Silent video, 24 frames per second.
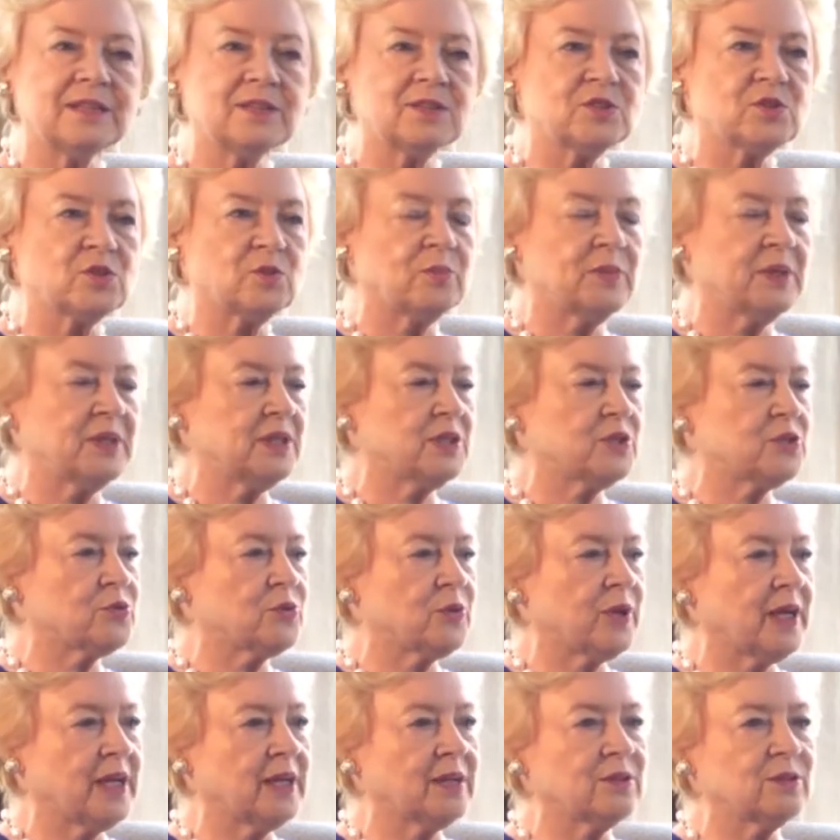and so many
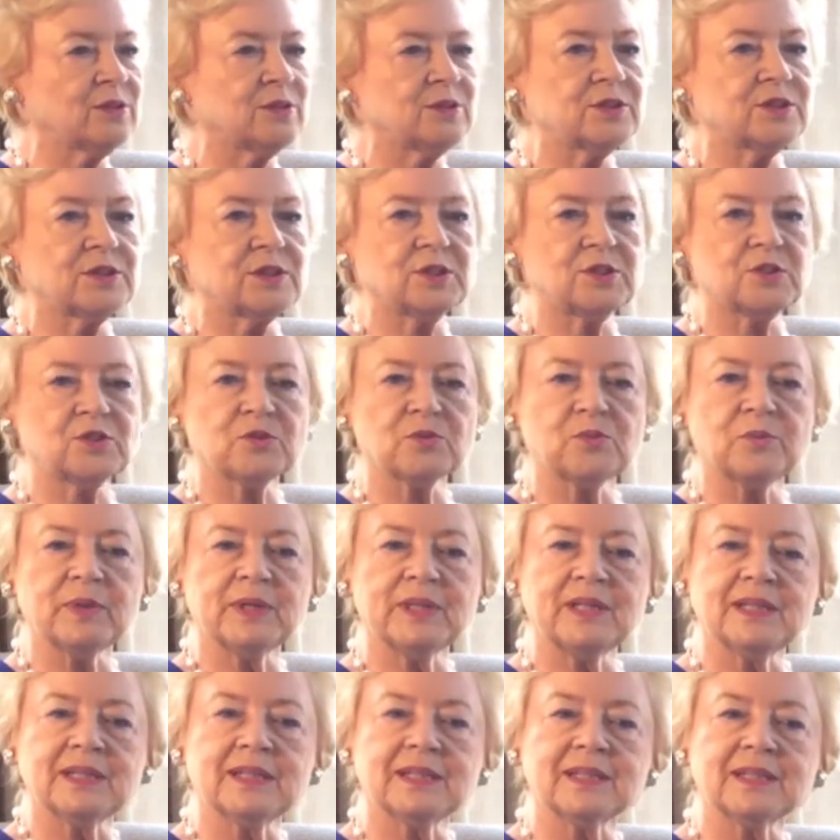trailers and so
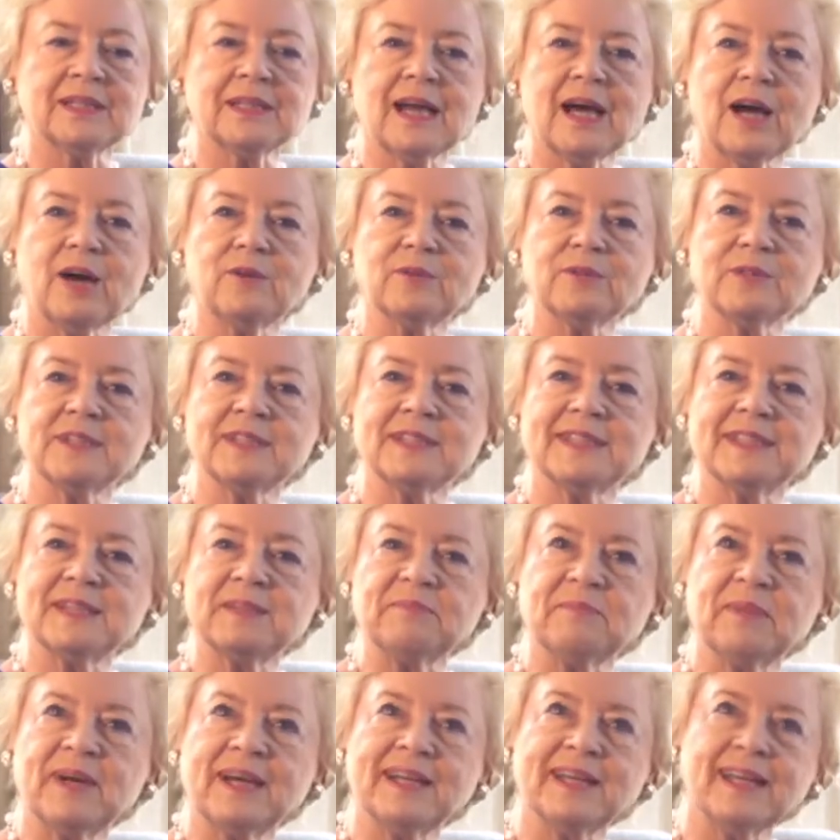many little houses
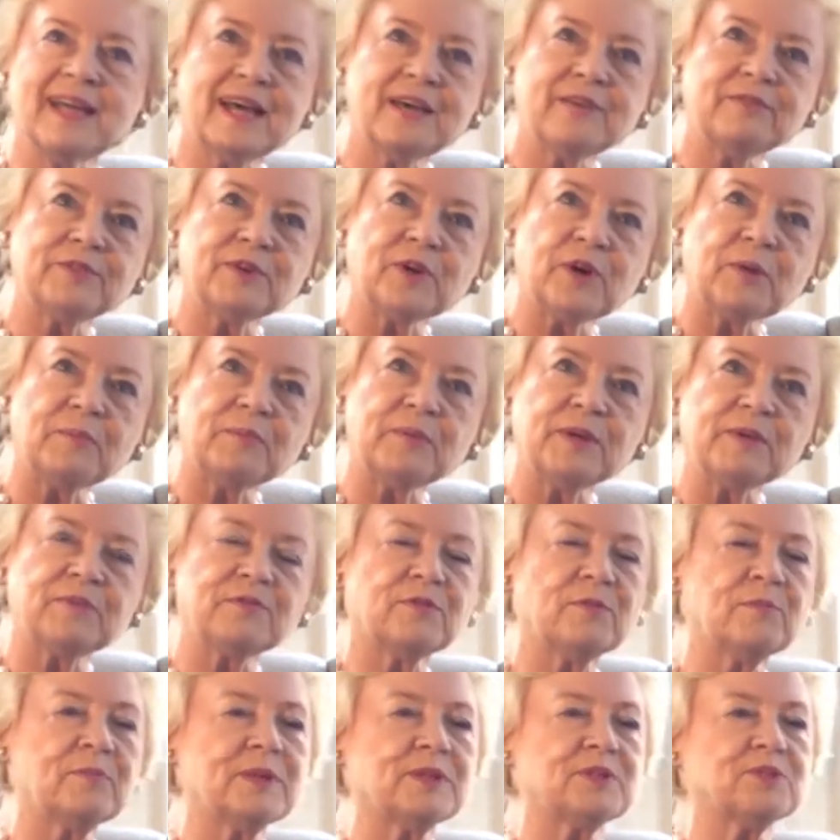in my life coming
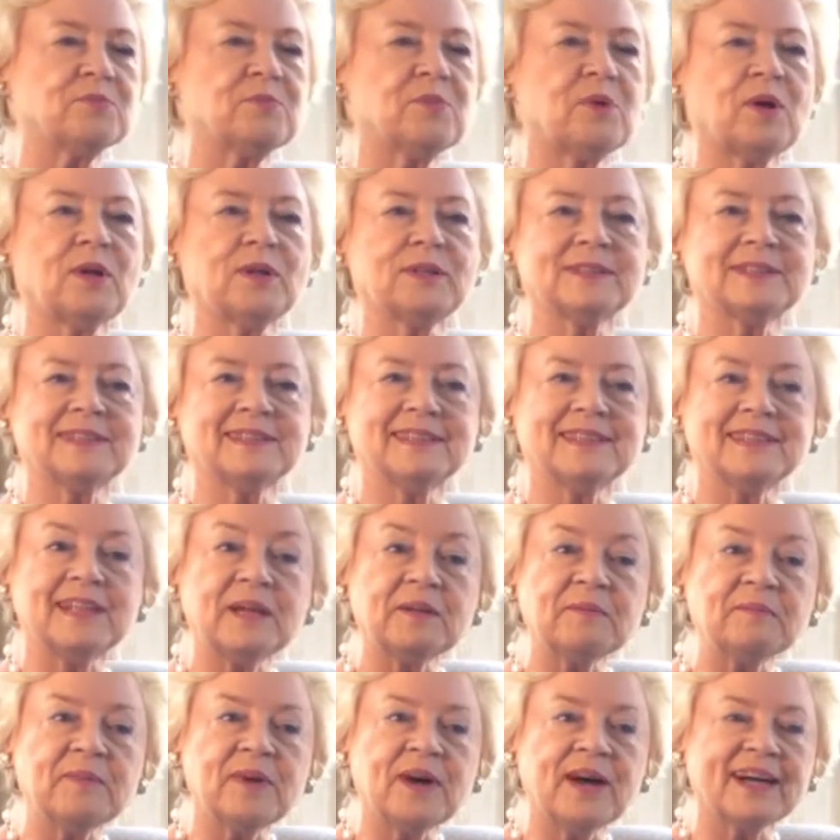from metropolitan
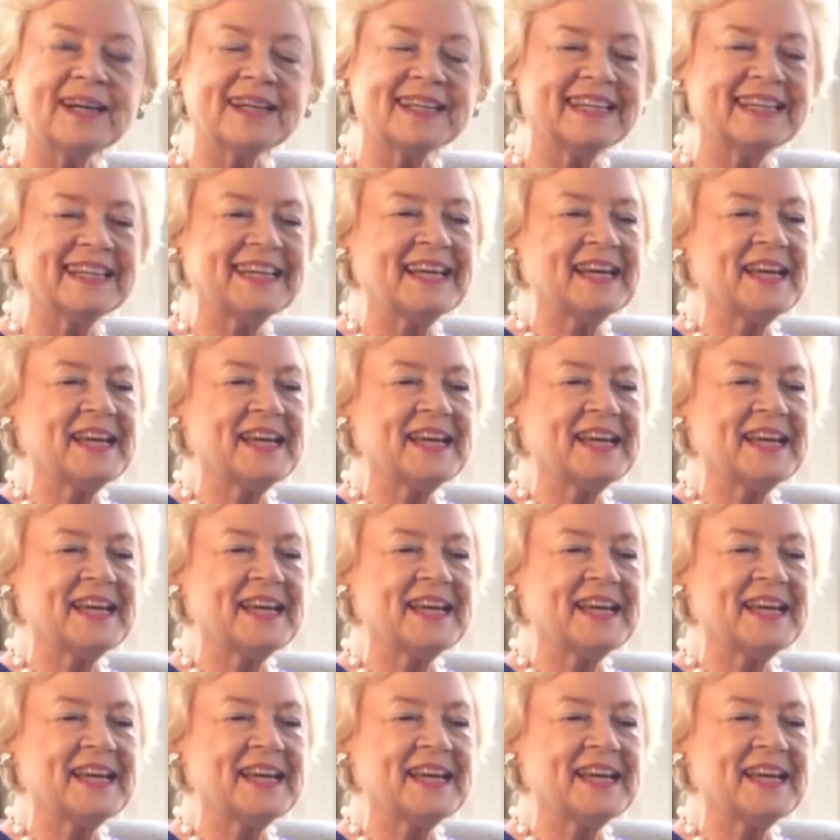Denmark,